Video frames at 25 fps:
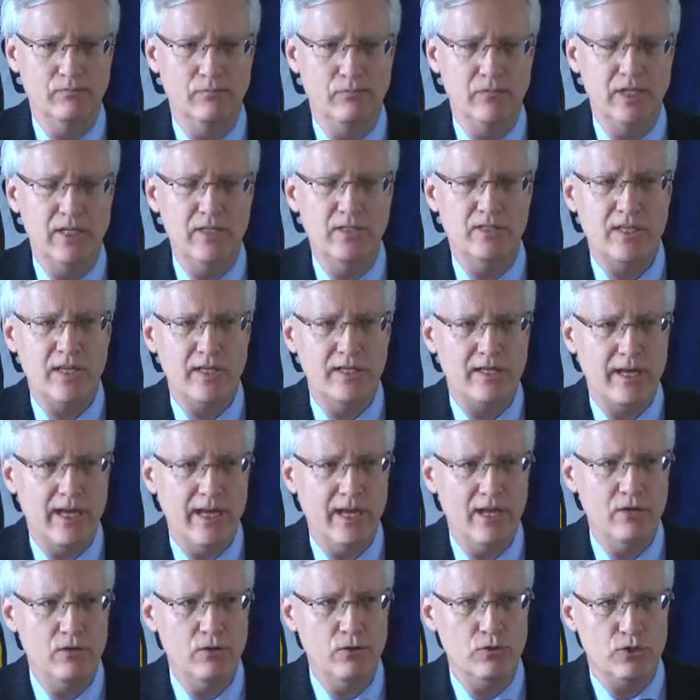he sent
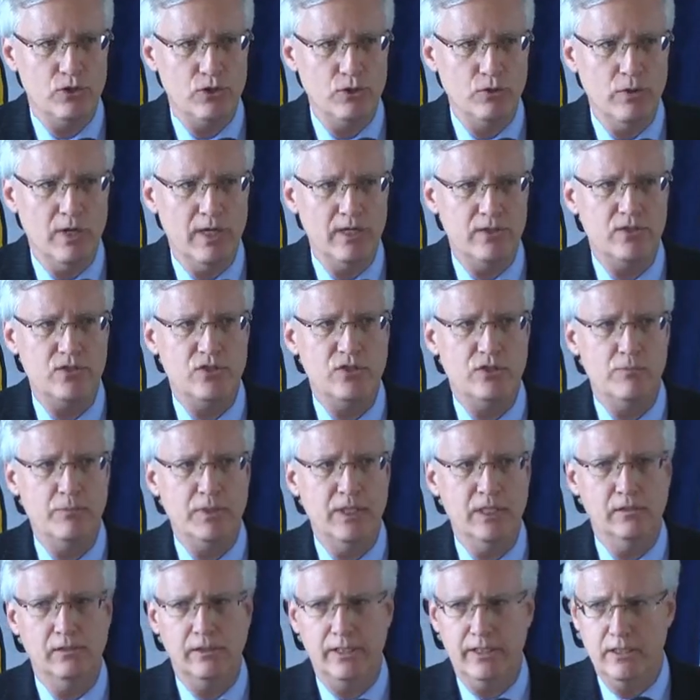Andrew to us to
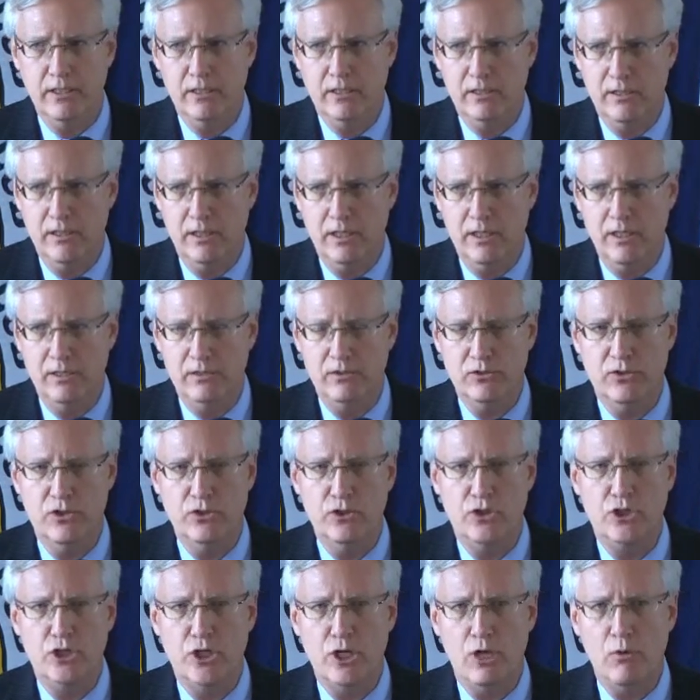be a leader and
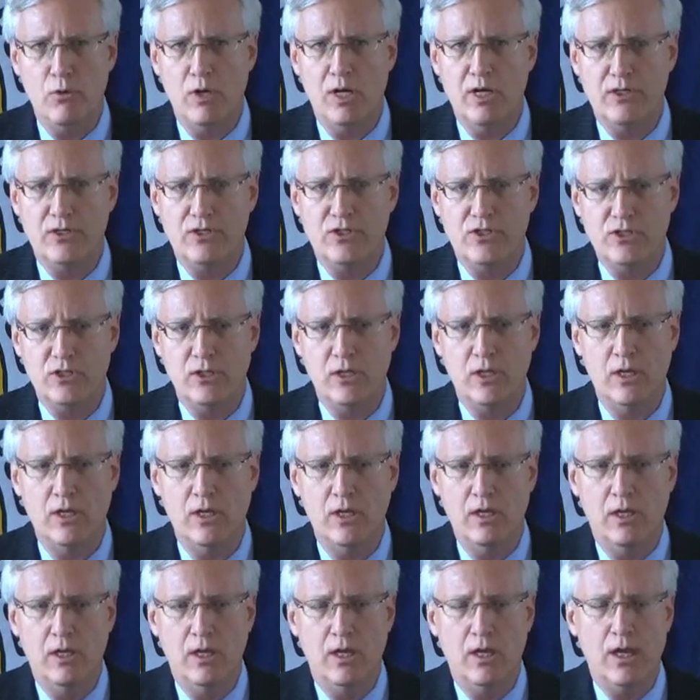to show us
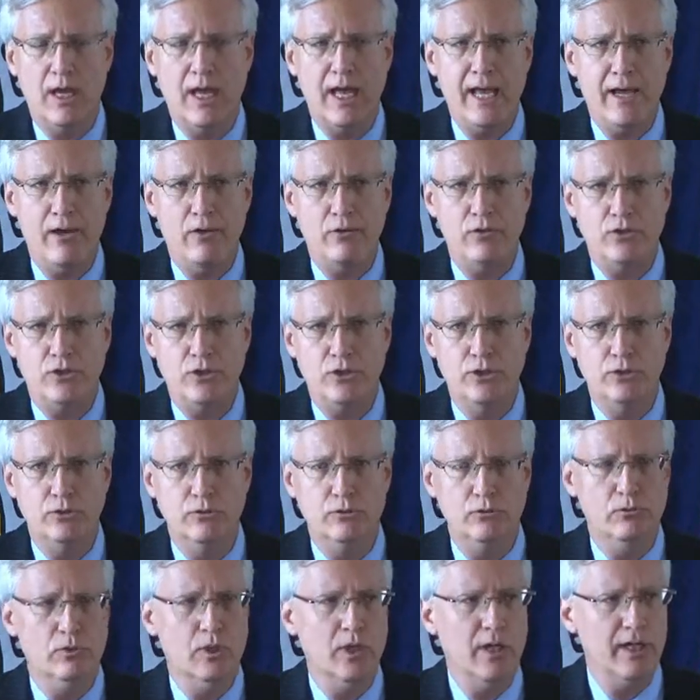how
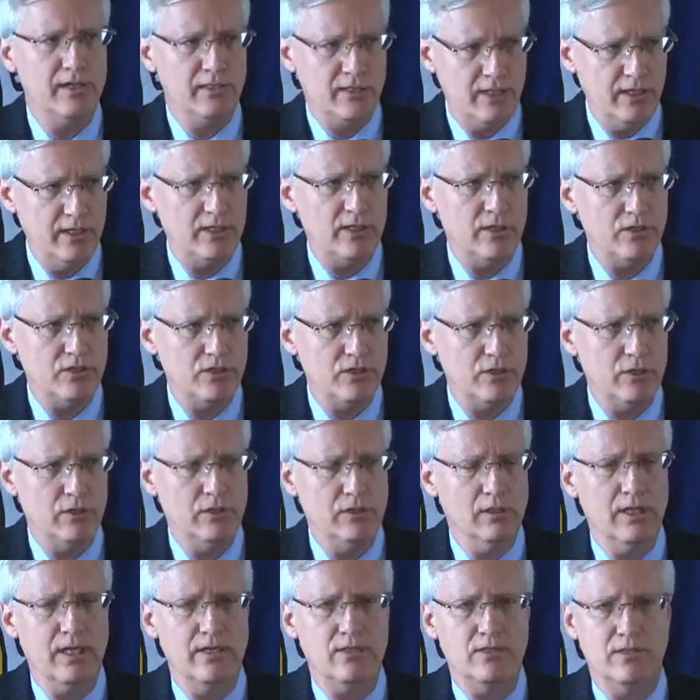to and teach us
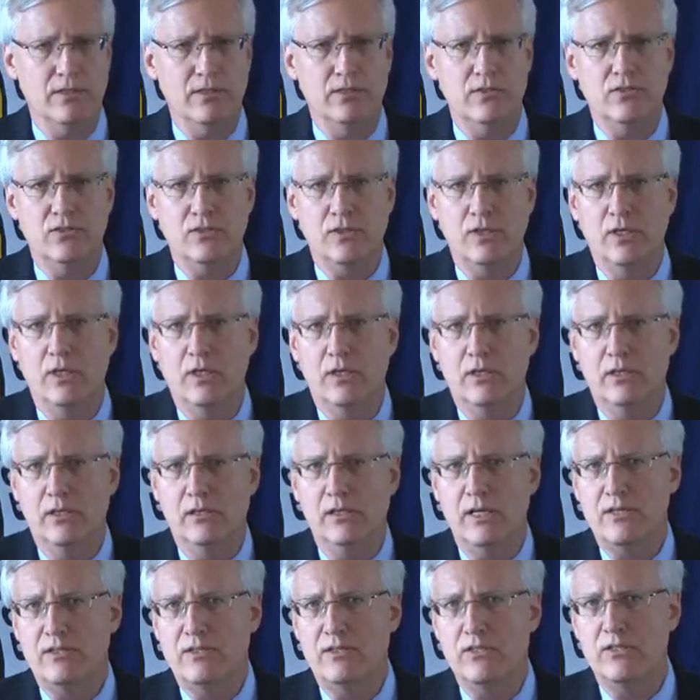certain lessons. The
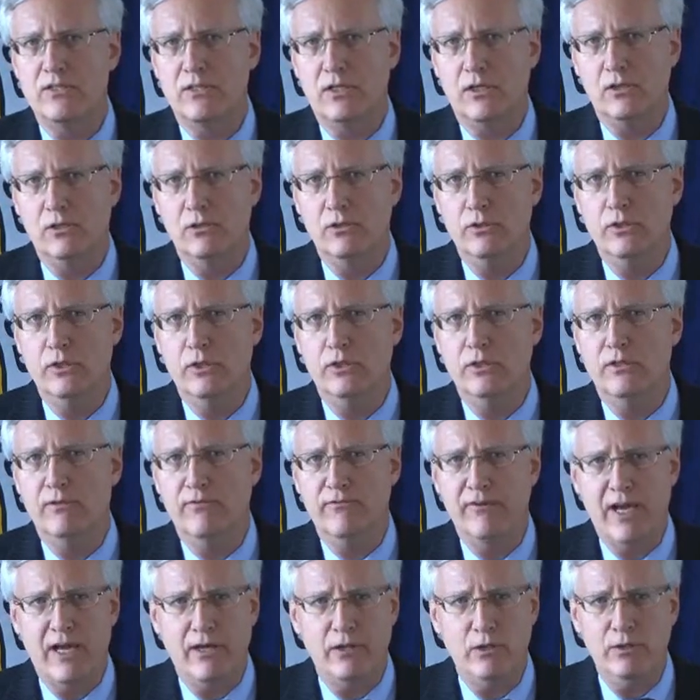lessons included the
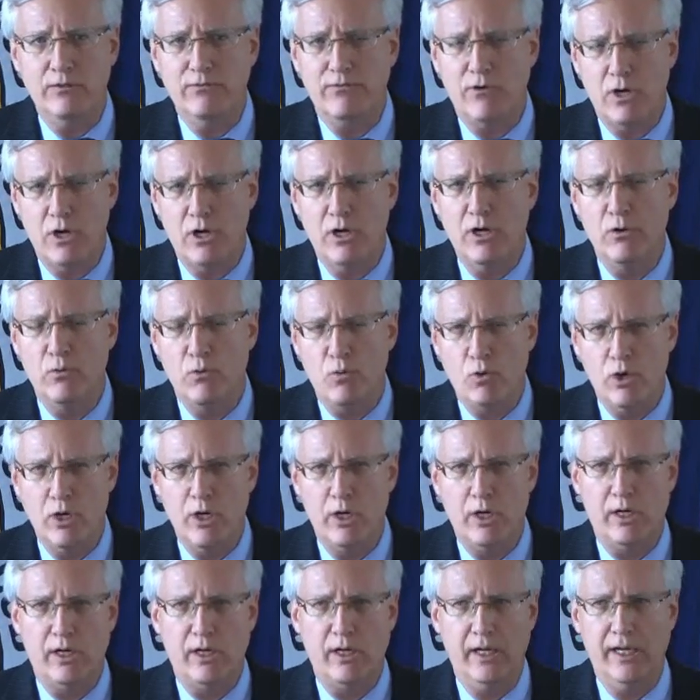value of hard
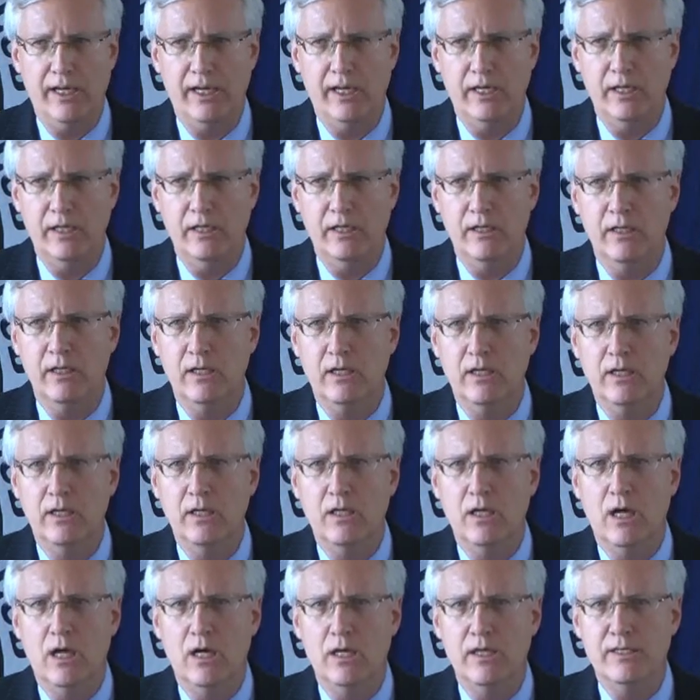work and
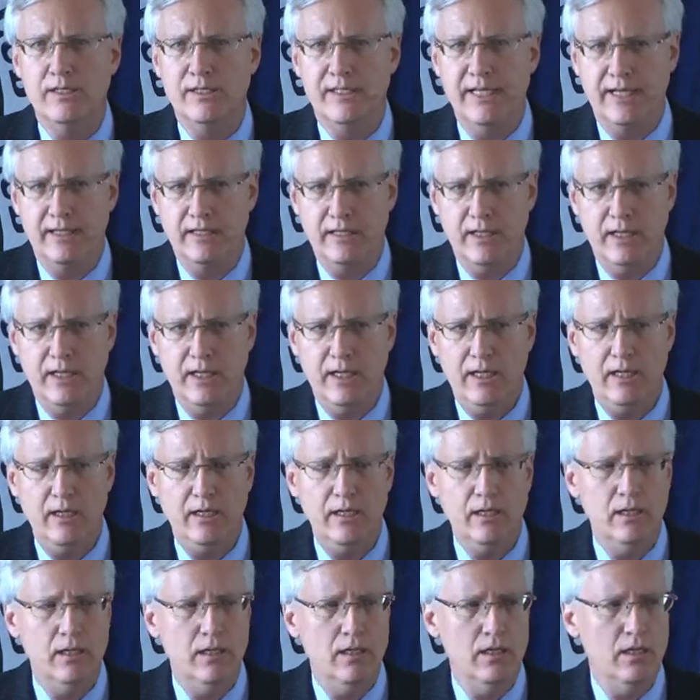dignity
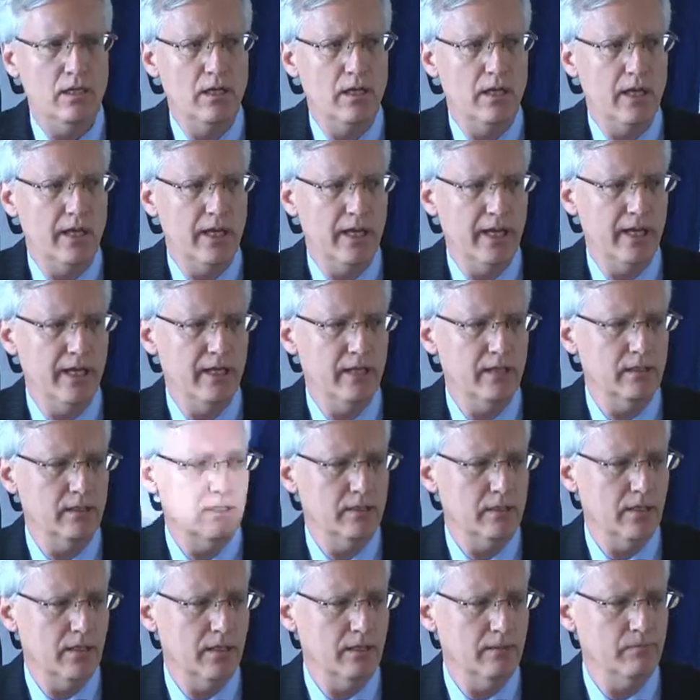
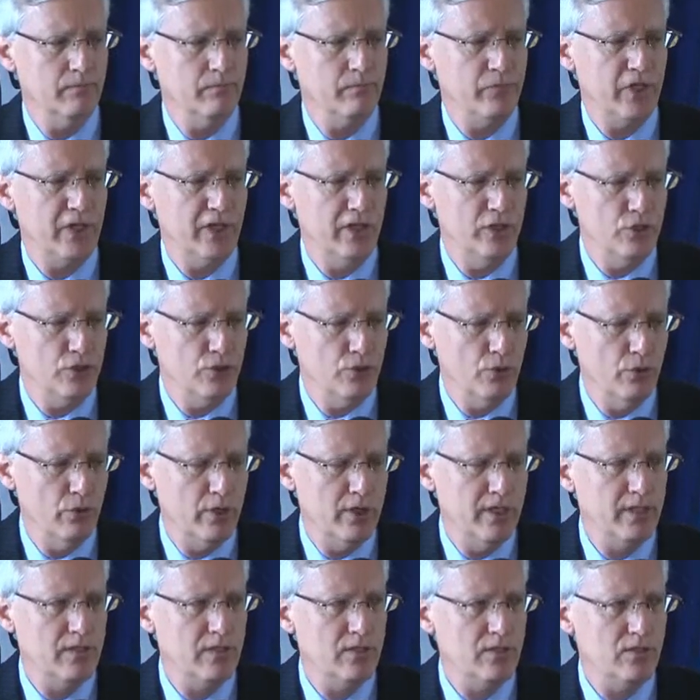and
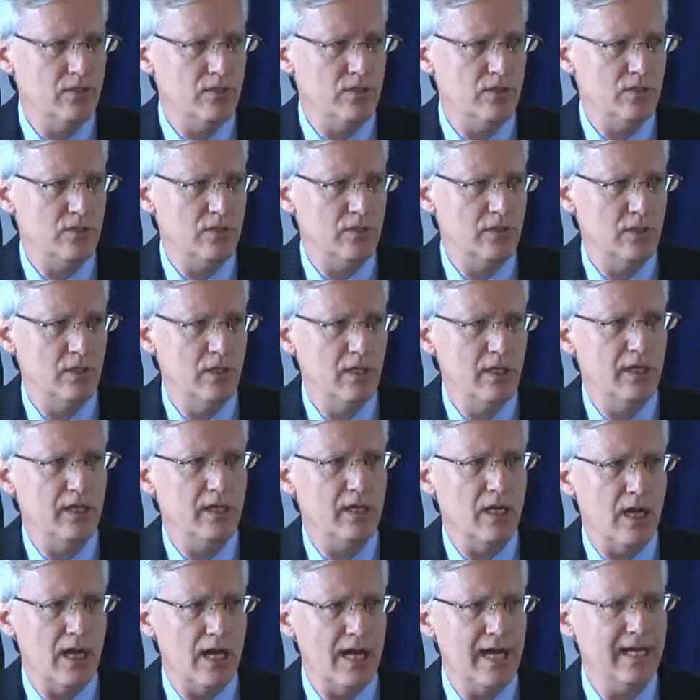endurance,
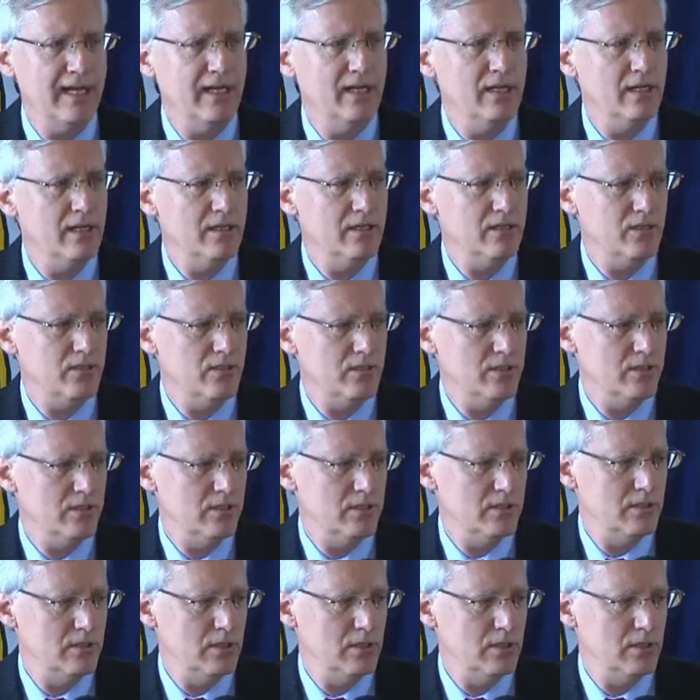kindness,